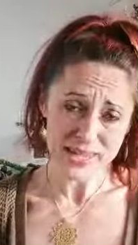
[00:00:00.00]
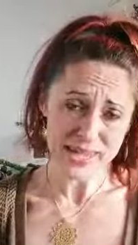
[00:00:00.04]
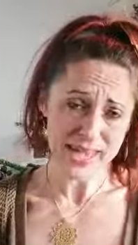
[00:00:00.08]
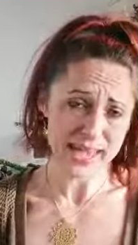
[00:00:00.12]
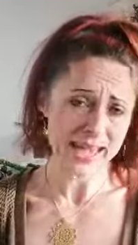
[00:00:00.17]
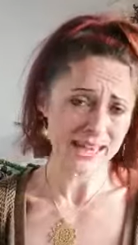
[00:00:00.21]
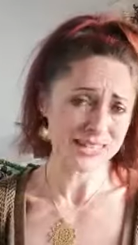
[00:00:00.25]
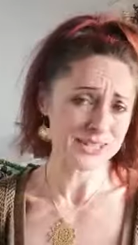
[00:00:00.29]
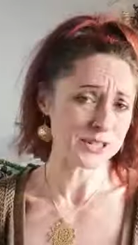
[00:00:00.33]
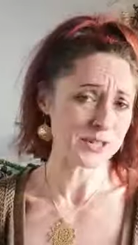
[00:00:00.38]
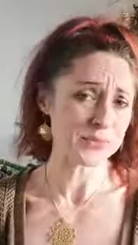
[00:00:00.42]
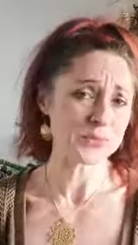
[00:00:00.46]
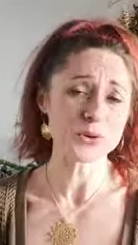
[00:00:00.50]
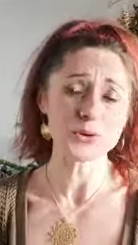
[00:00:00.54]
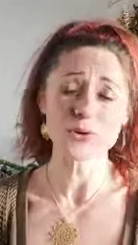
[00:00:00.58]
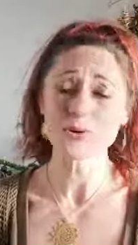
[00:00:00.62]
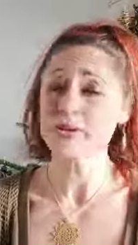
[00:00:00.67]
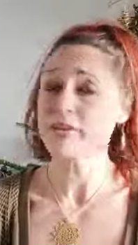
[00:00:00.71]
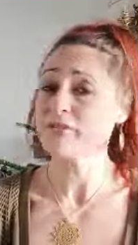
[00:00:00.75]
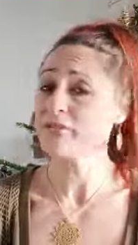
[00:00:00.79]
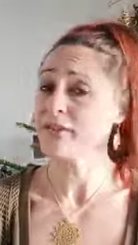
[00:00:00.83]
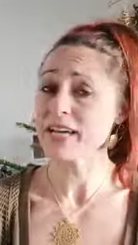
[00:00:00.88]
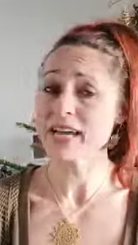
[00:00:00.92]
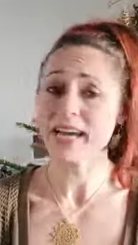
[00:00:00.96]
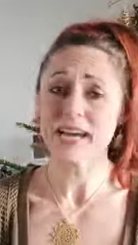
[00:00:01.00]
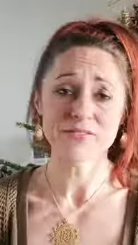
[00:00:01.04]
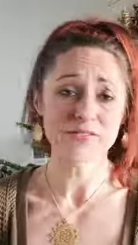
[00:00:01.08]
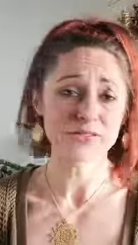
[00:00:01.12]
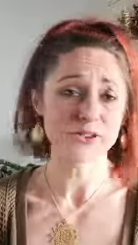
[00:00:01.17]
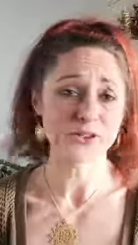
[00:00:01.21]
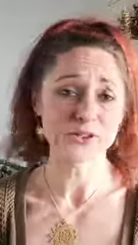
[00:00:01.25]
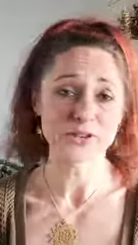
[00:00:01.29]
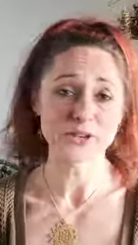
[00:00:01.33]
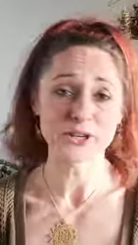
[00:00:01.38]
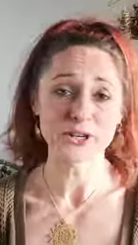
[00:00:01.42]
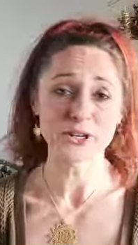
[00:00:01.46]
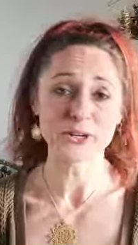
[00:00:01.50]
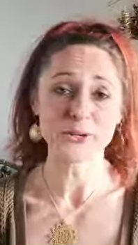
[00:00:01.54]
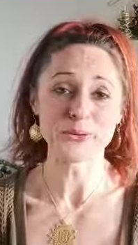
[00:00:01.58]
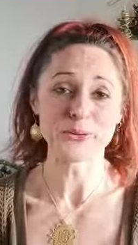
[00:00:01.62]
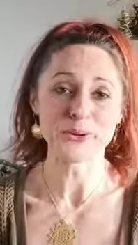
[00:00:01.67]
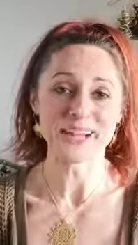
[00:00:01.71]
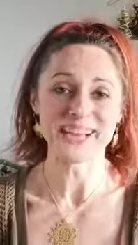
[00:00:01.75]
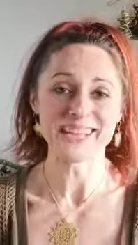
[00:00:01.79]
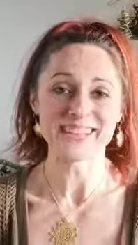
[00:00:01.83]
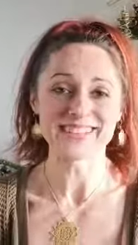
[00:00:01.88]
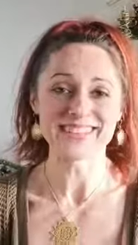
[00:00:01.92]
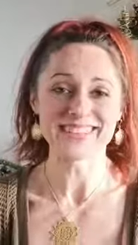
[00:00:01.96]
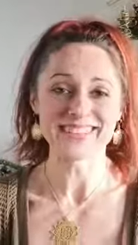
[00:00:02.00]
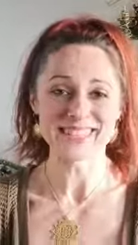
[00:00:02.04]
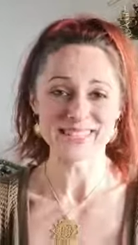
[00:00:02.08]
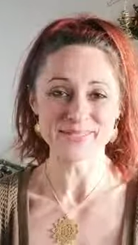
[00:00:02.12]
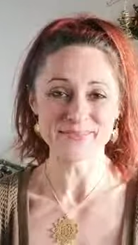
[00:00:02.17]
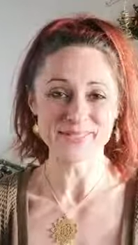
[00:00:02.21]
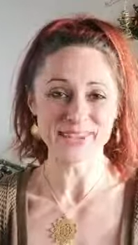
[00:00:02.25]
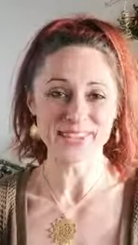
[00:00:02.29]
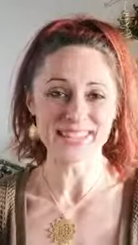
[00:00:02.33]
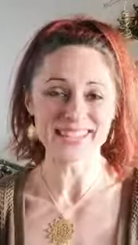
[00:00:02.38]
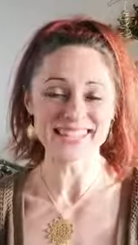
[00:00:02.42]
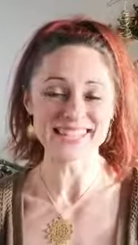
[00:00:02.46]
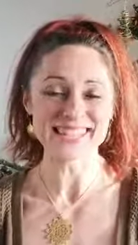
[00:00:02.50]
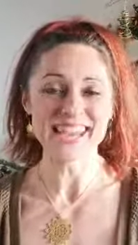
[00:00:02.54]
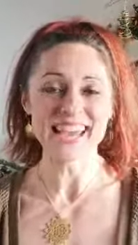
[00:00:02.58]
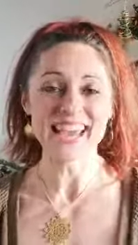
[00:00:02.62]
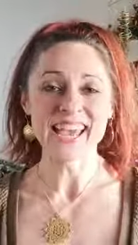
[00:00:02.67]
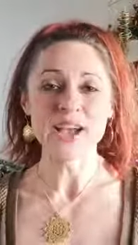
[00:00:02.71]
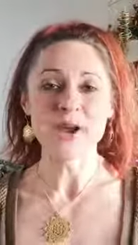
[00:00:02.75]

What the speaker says: And don't worry if you haven't got a clue what any of this means.